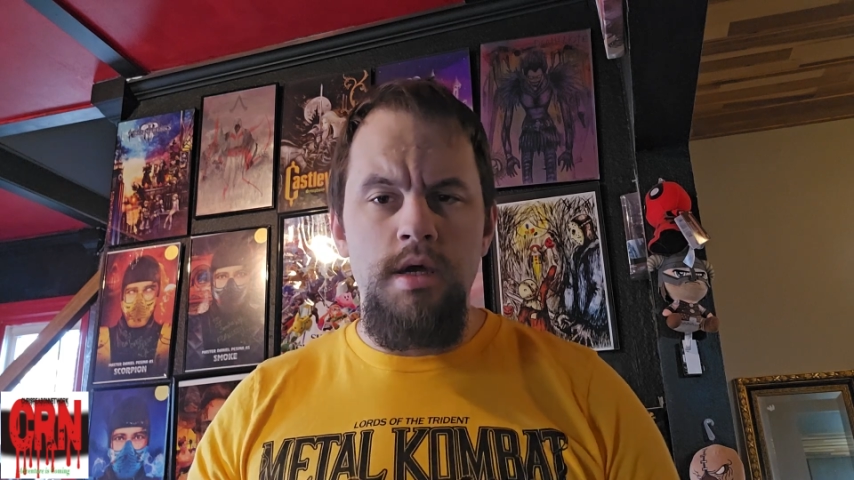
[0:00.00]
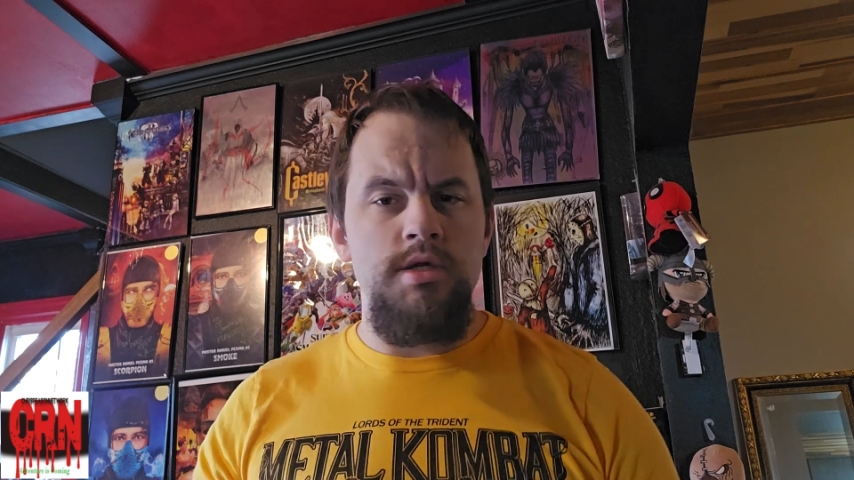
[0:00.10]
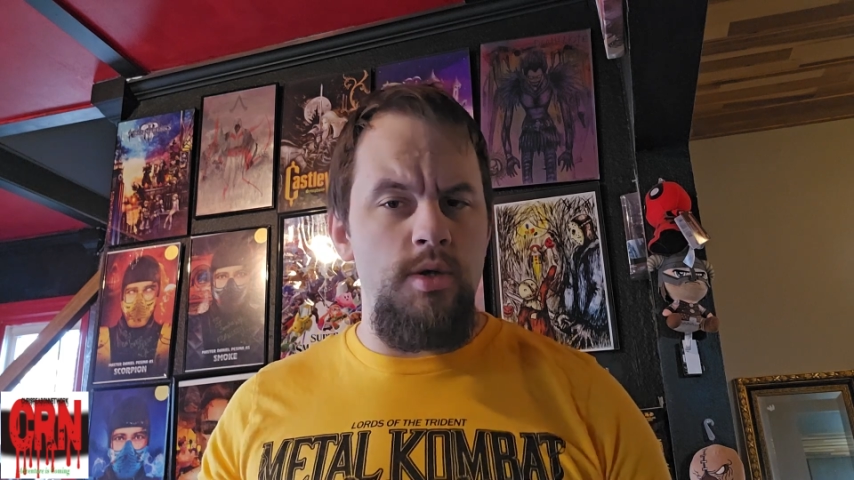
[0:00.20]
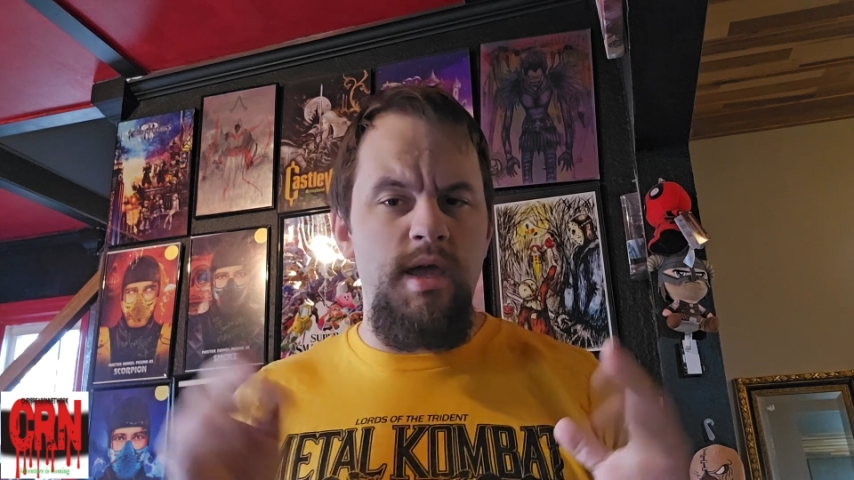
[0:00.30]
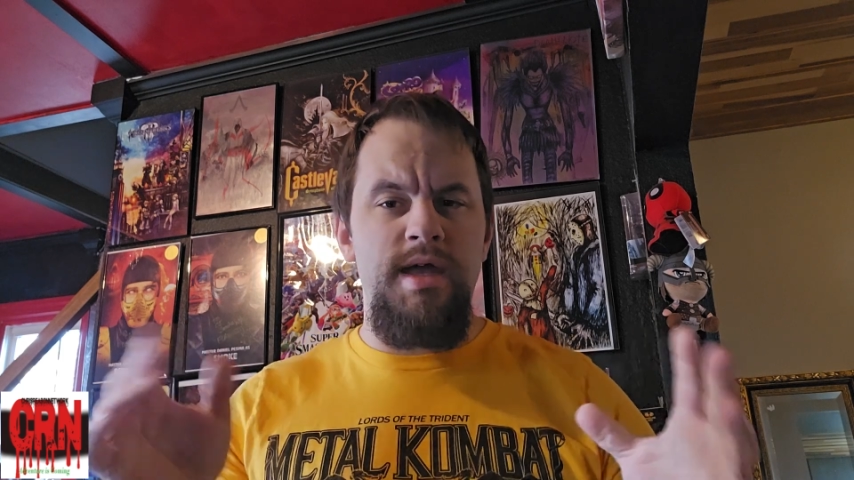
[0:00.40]

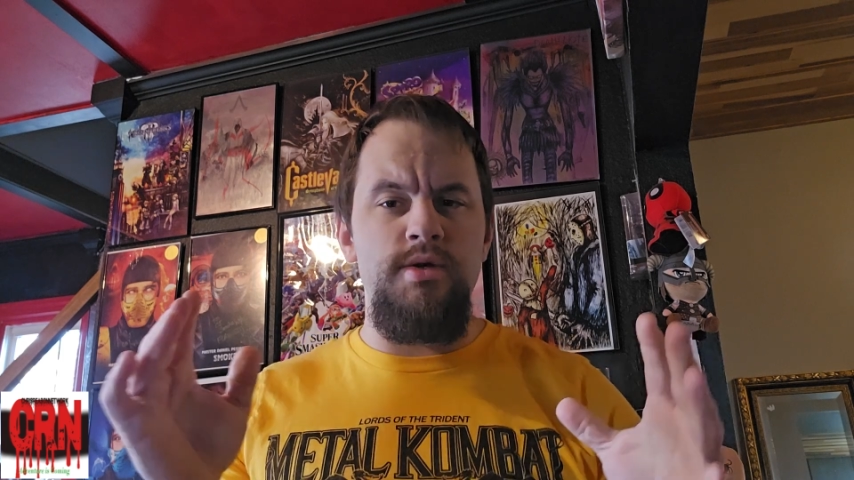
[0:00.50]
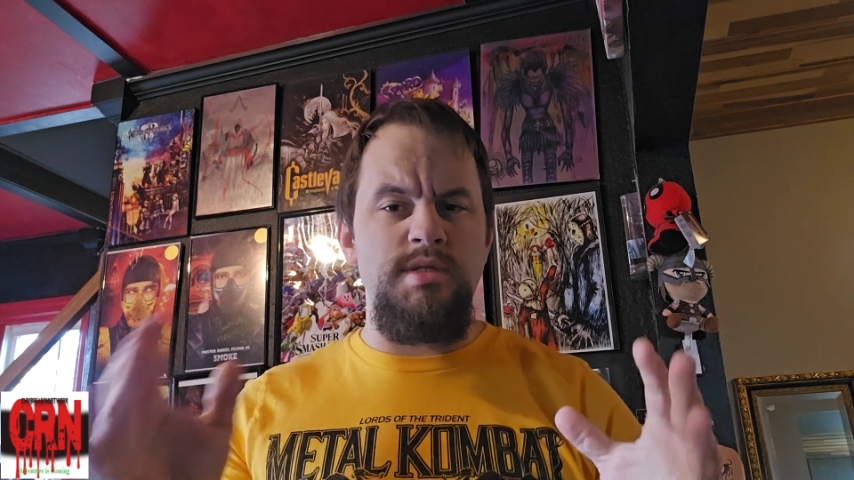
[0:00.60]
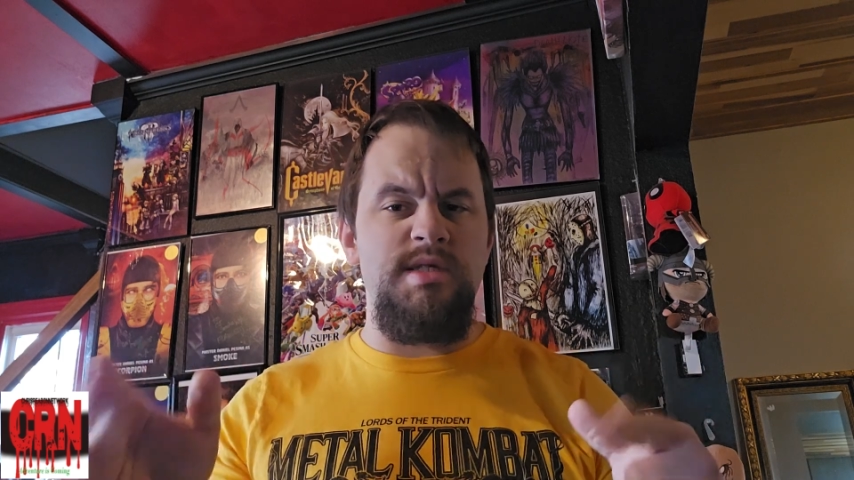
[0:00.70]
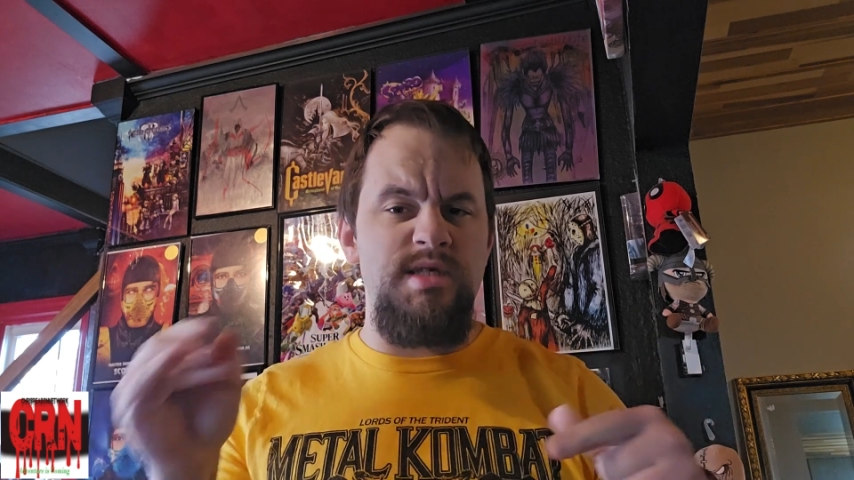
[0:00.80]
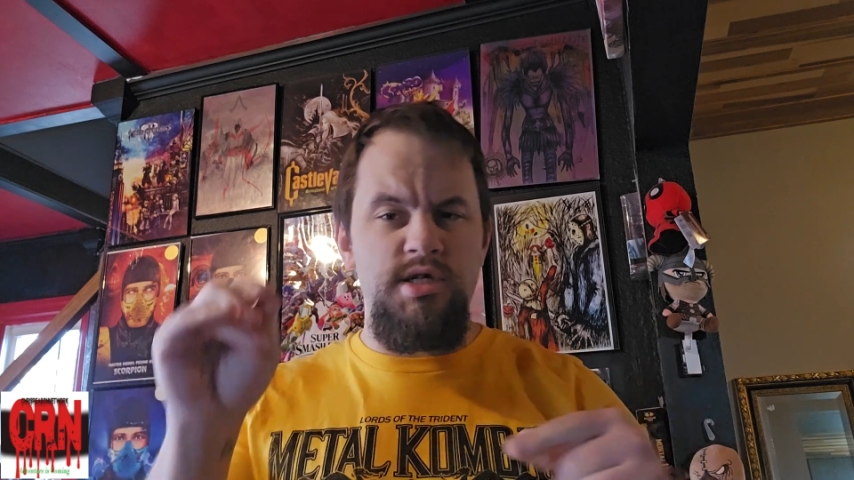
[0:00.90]
So you can't use
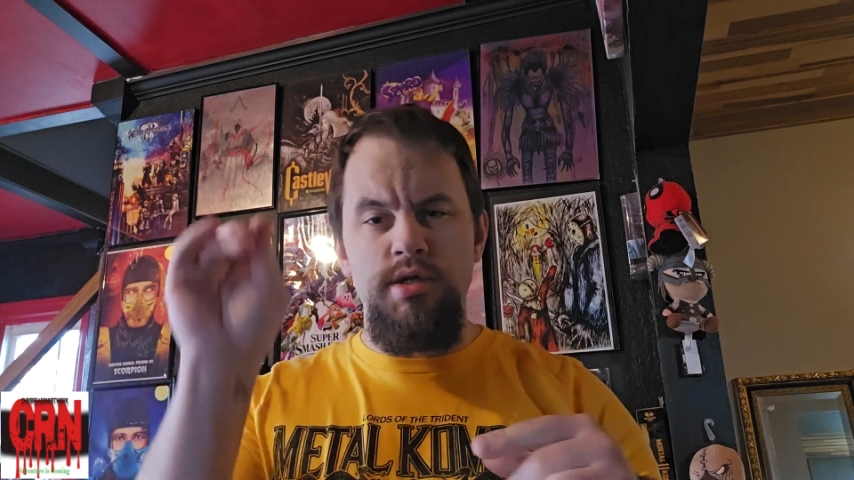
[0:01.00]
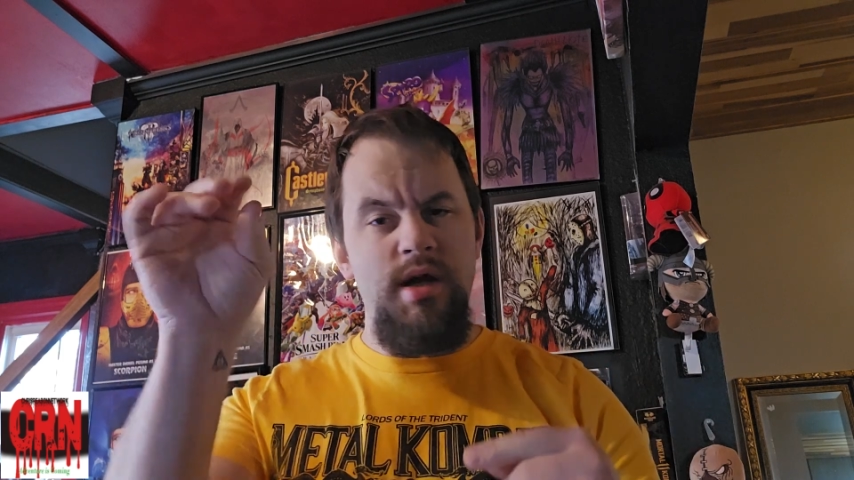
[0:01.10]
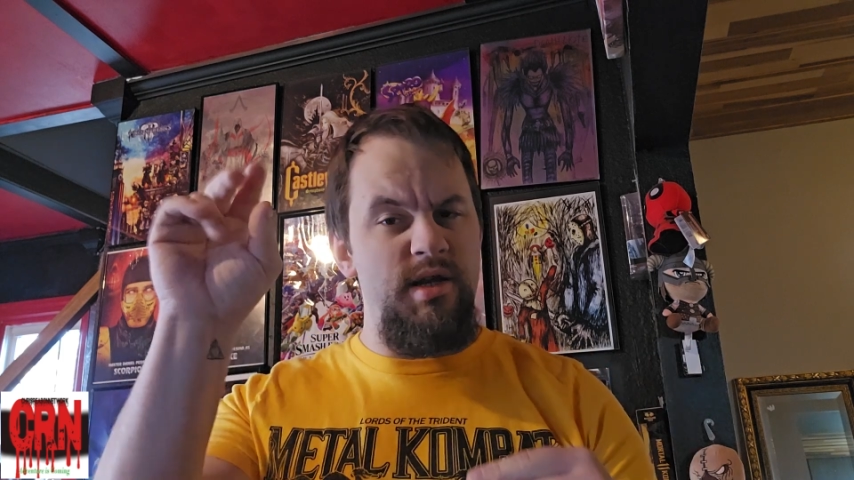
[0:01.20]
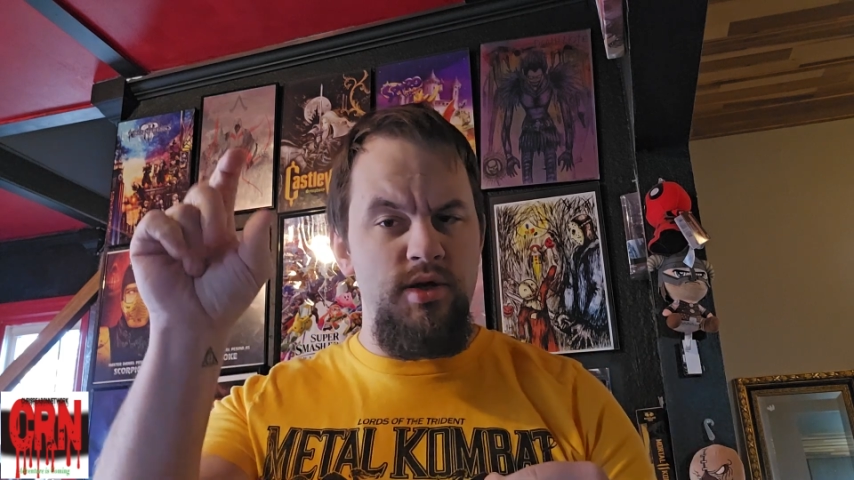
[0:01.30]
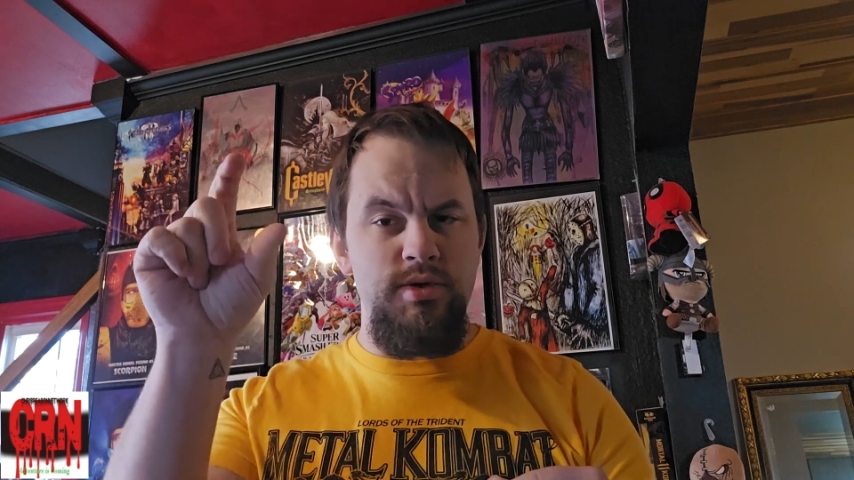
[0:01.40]
the stick, you
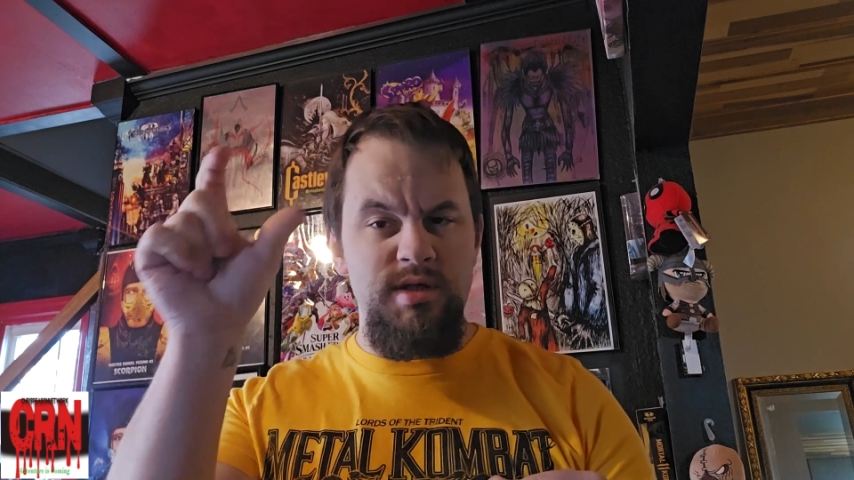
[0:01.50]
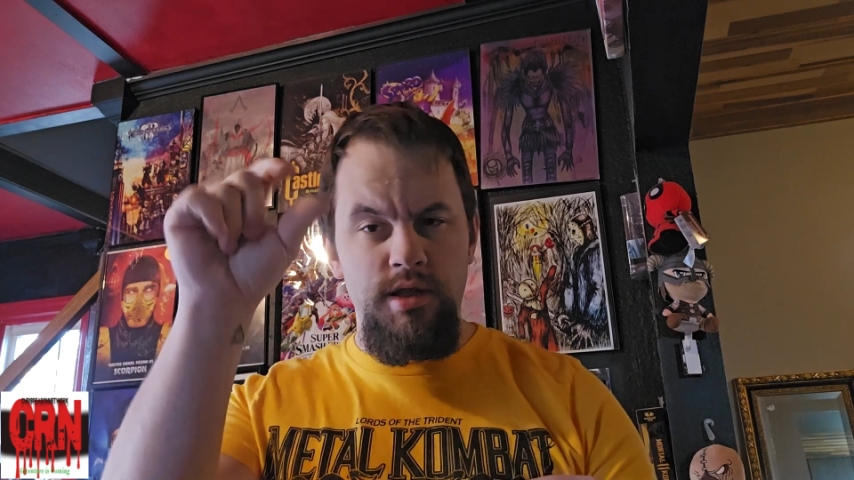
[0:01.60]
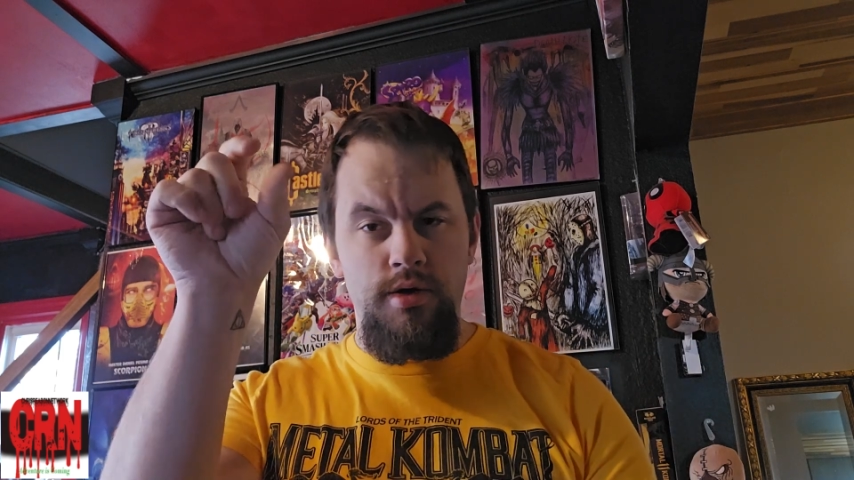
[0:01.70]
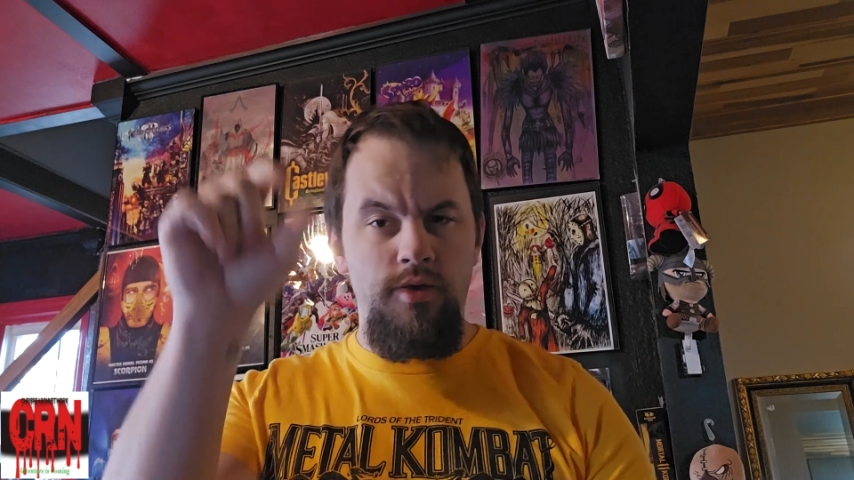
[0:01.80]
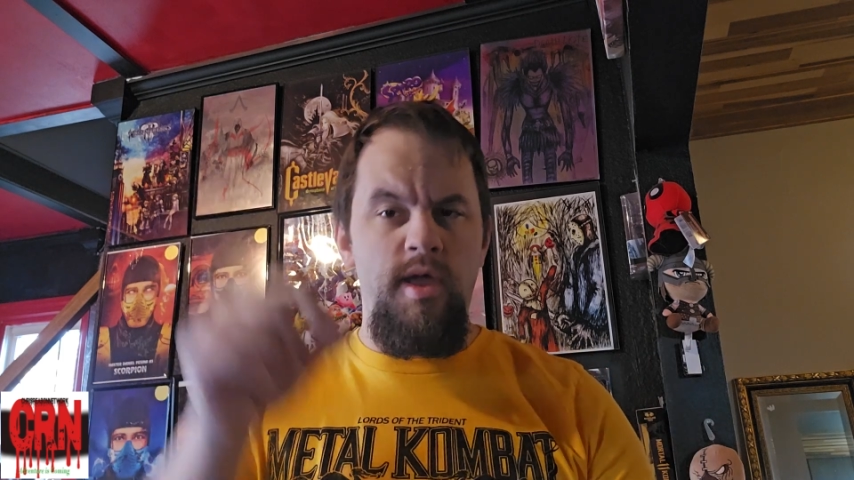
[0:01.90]
gotta use the
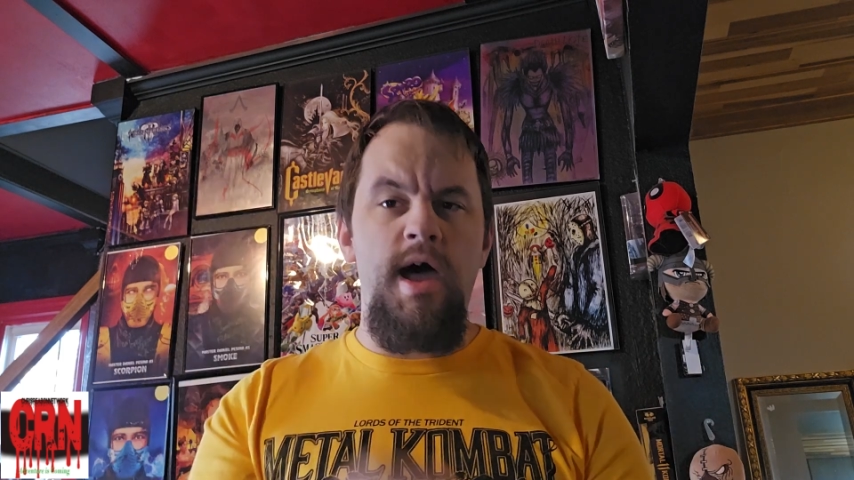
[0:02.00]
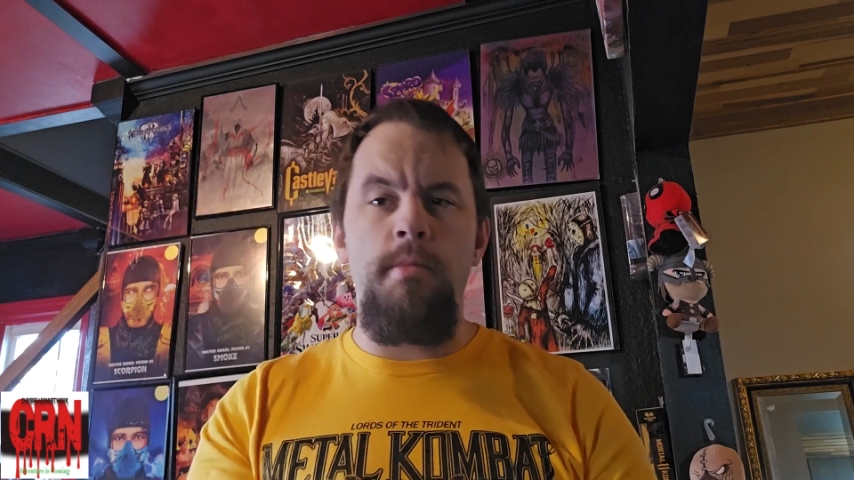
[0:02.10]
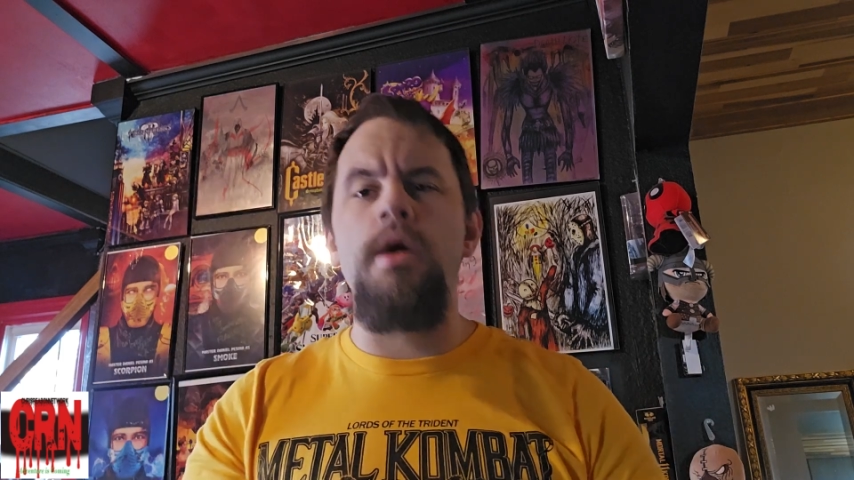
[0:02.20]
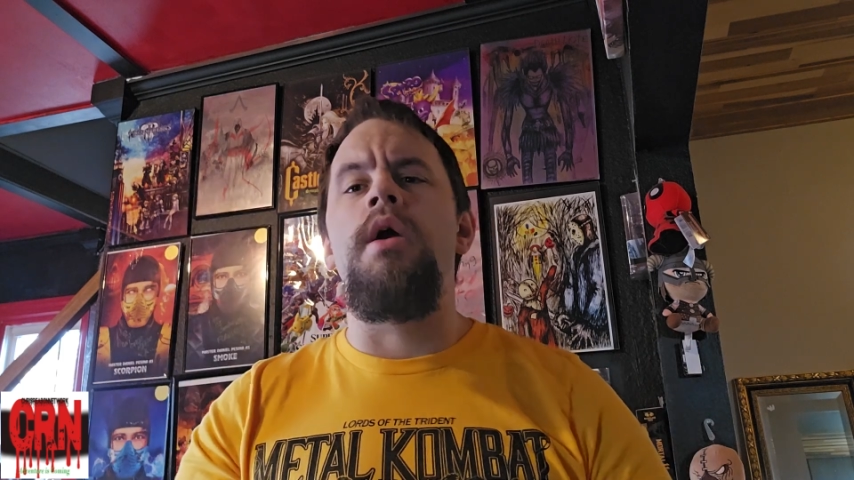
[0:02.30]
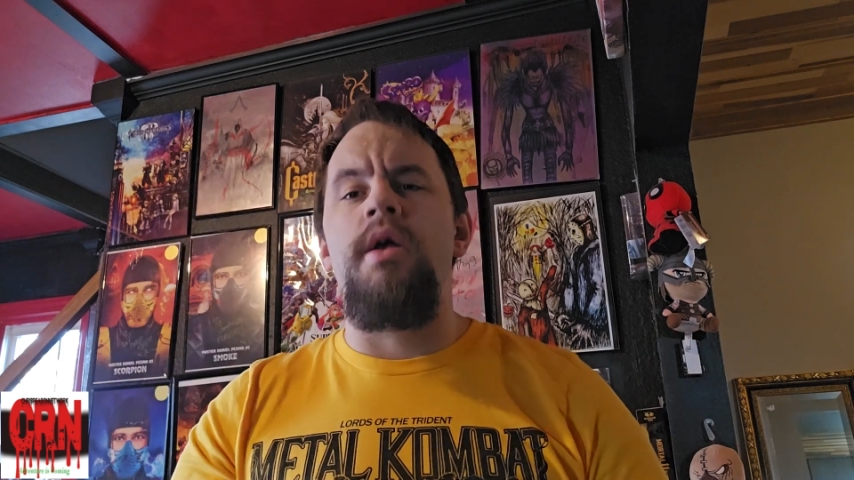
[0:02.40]
little knob